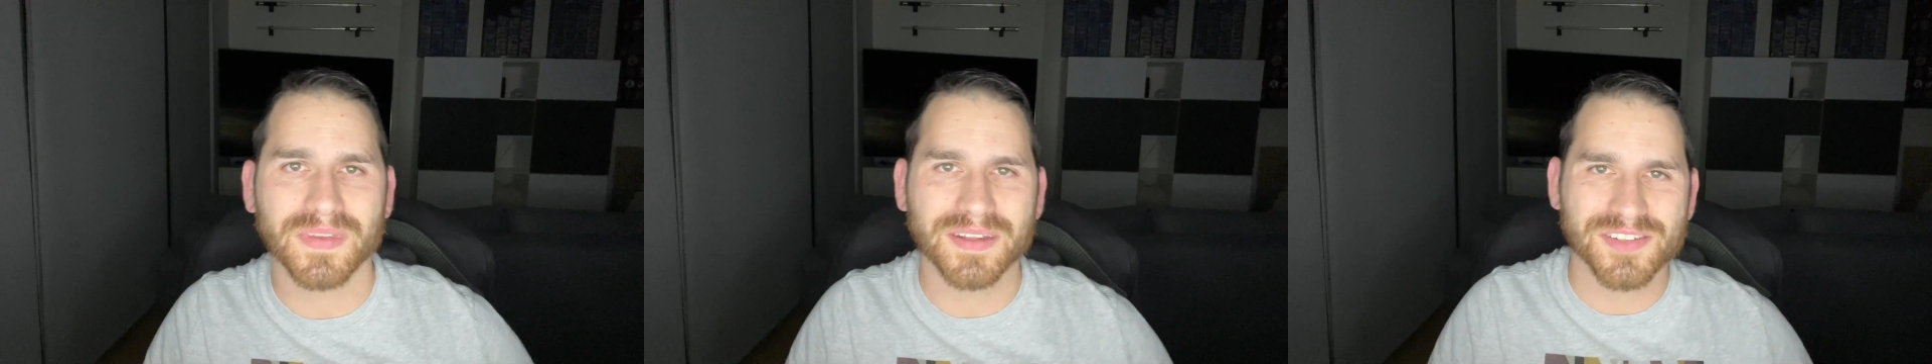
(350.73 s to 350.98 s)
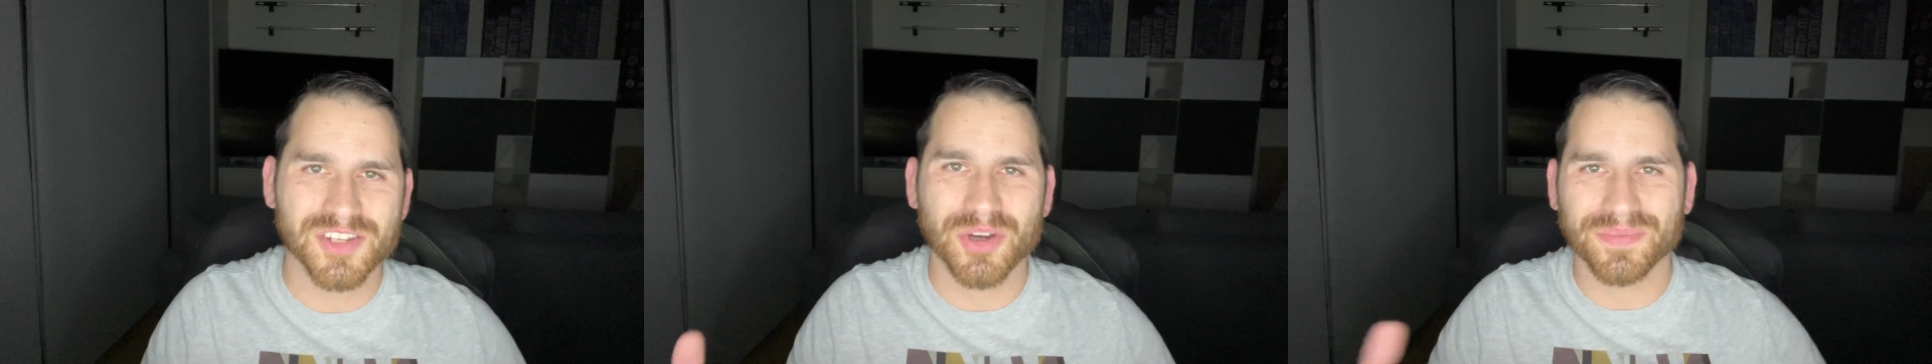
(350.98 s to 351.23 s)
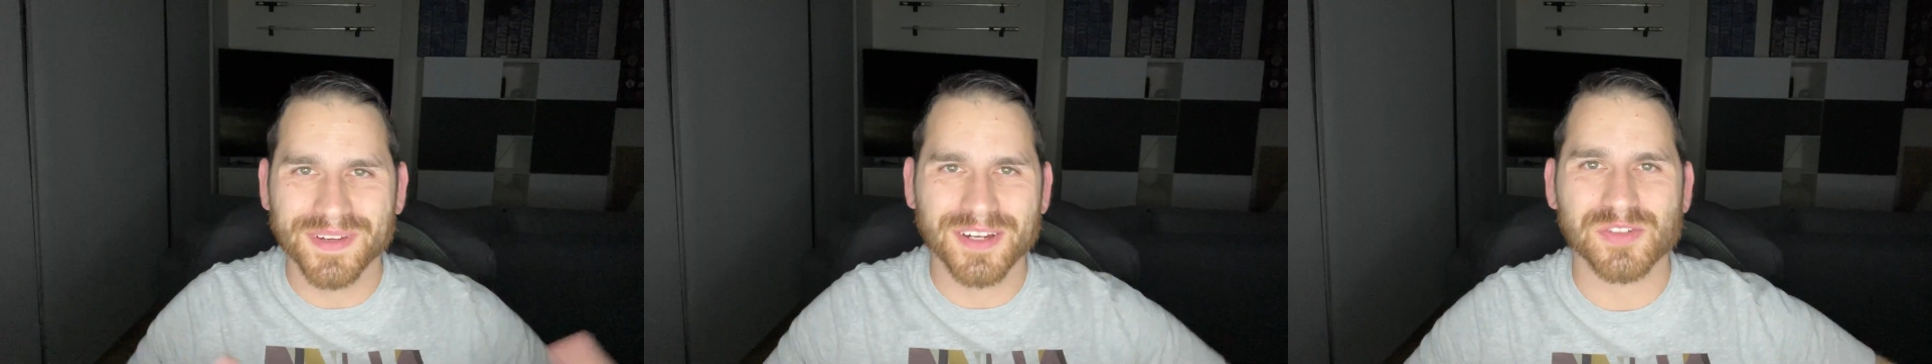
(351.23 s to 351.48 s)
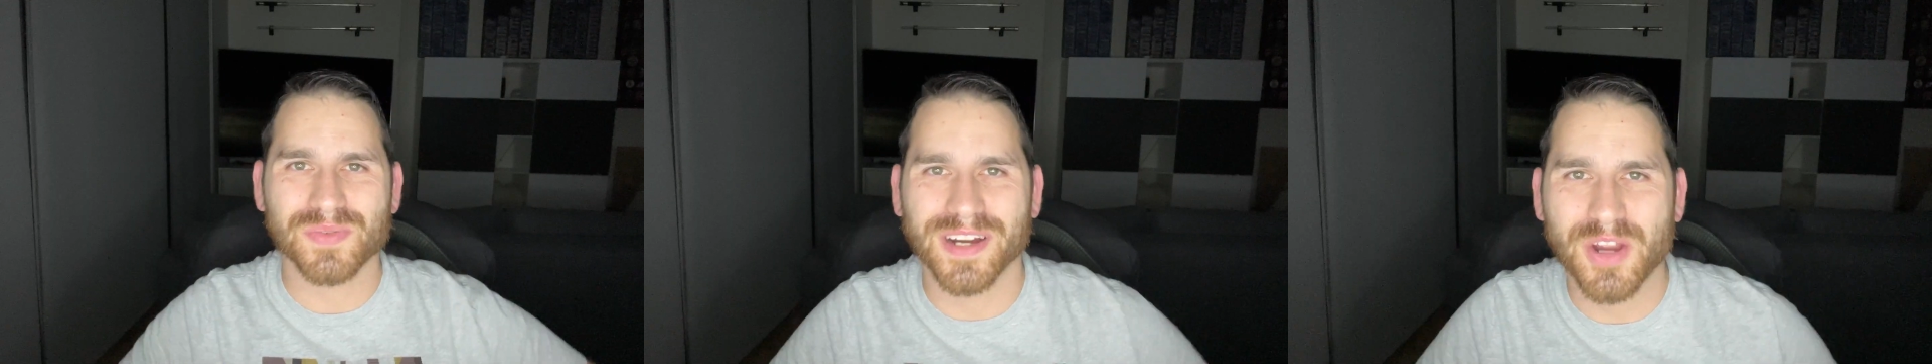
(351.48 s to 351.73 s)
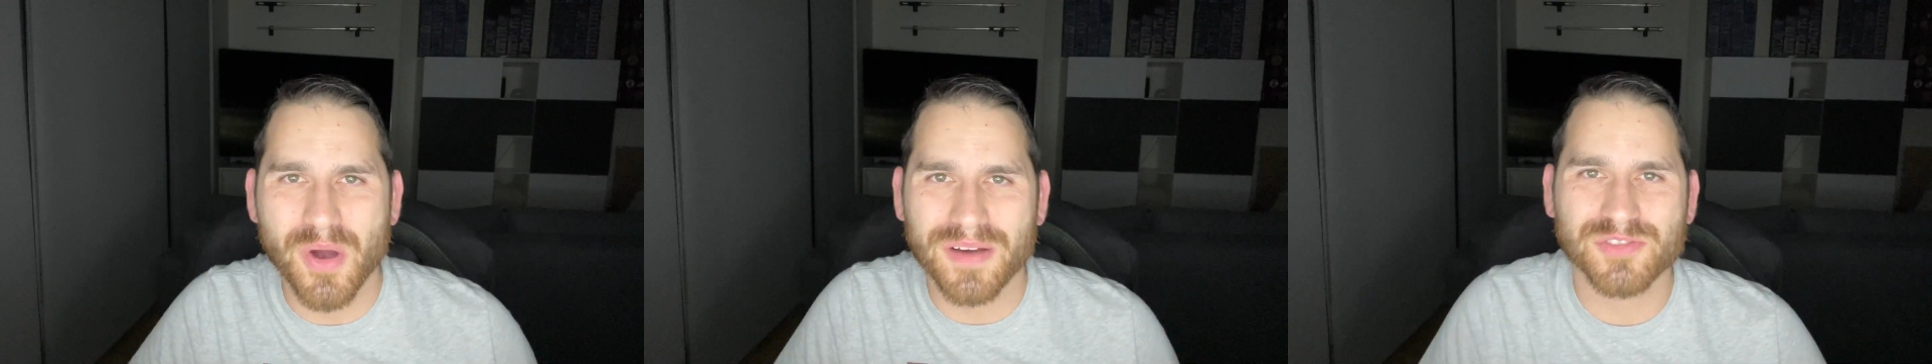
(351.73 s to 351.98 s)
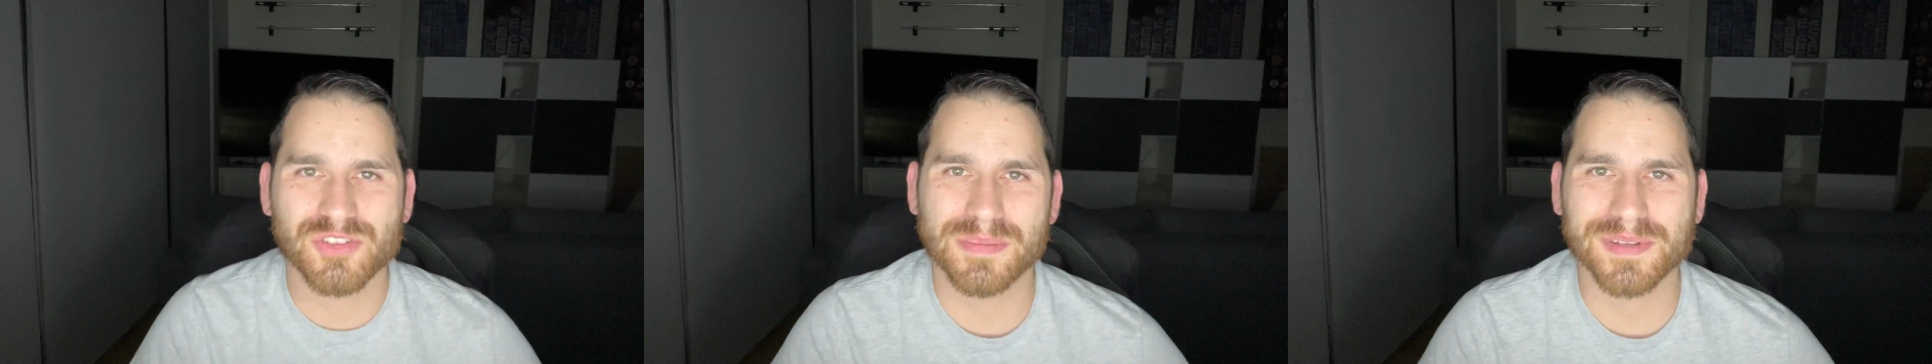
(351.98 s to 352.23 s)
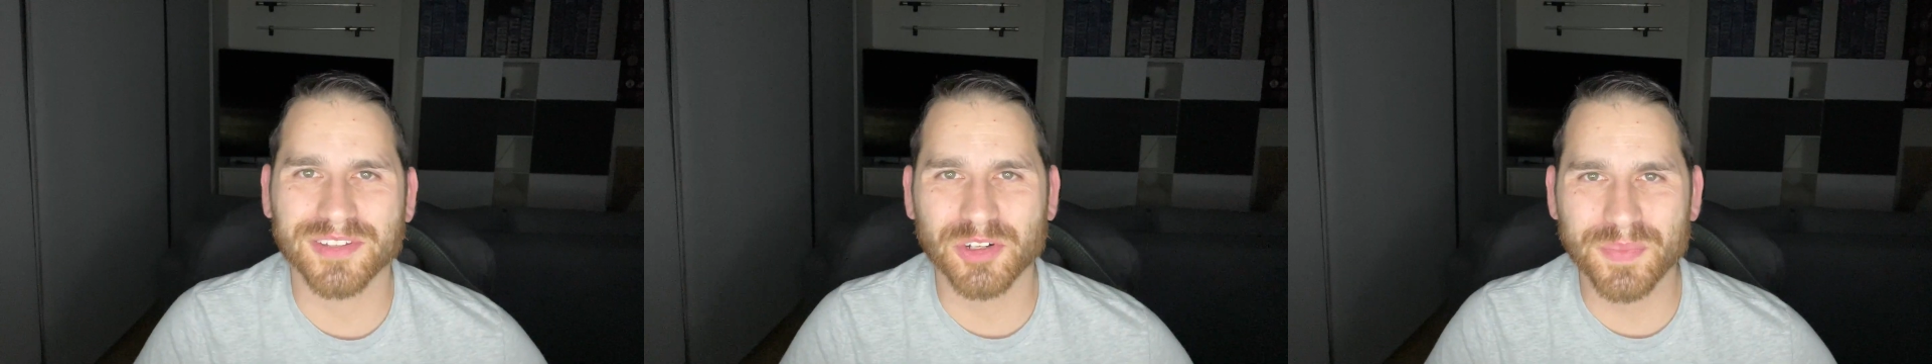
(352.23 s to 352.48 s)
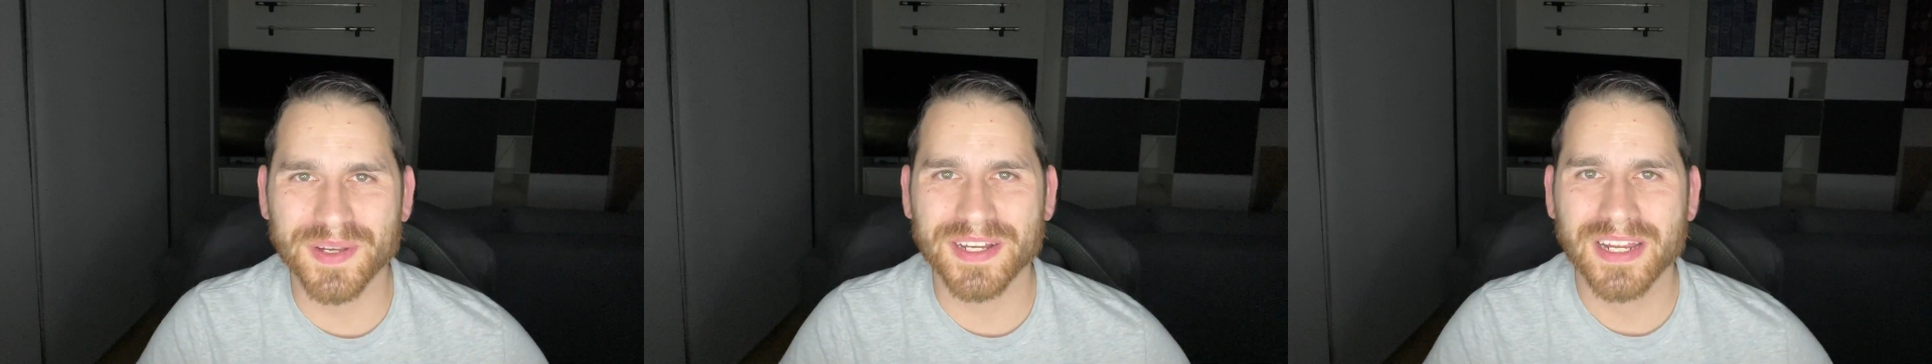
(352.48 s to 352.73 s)
So here's where I go off script a little
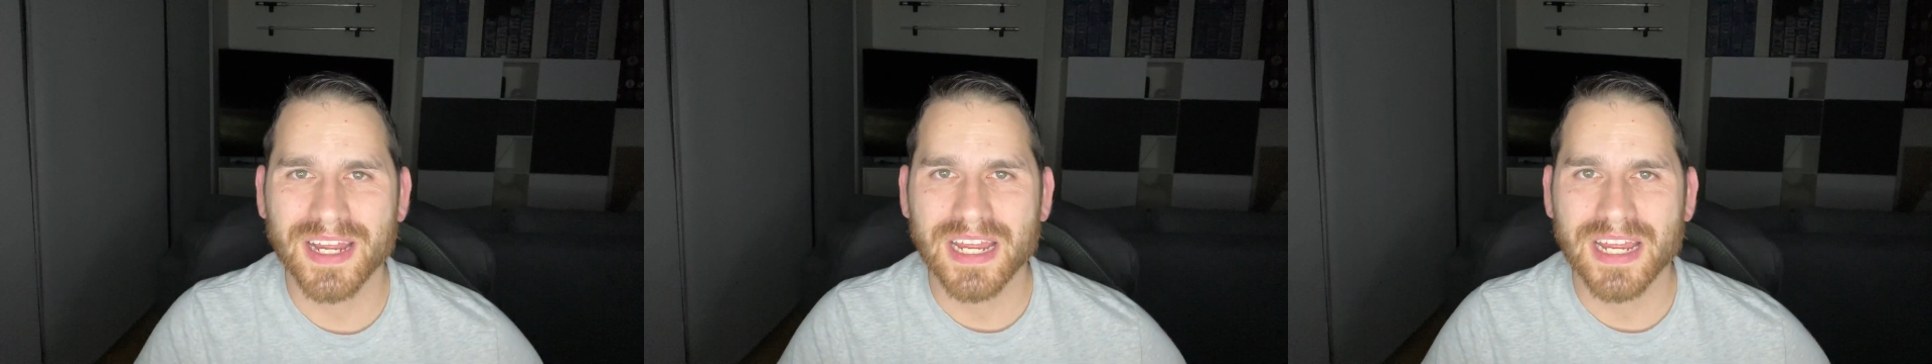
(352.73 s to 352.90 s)
bit.